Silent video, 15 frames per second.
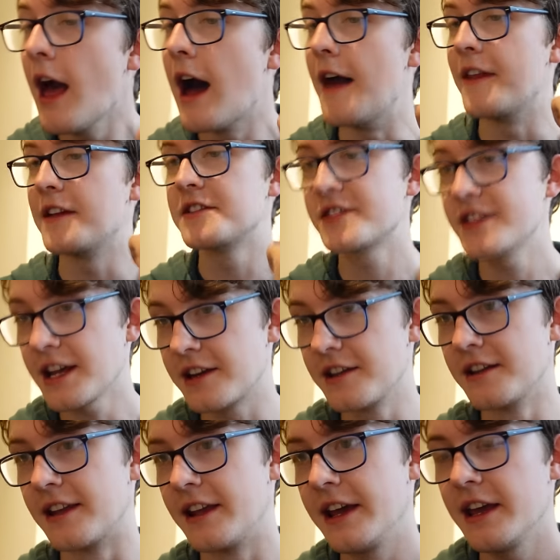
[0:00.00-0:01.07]
And then
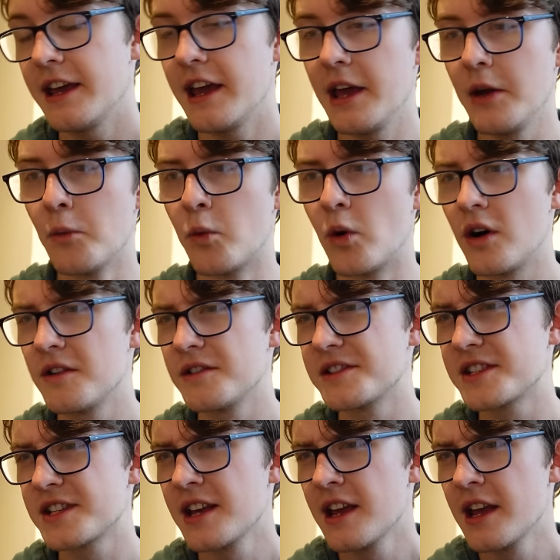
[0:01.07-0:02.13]
secondly, it
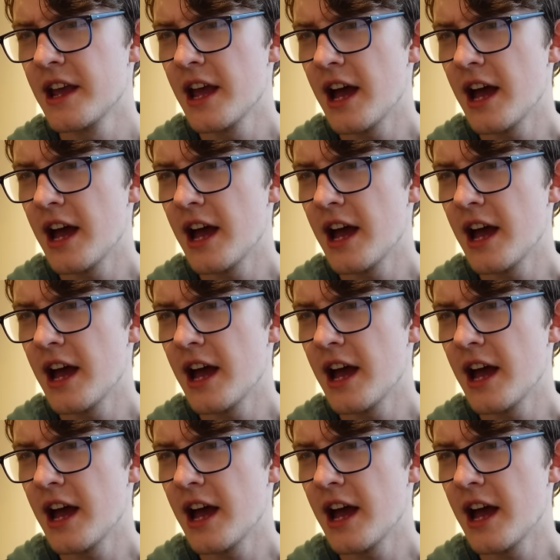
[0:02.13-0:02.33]
was,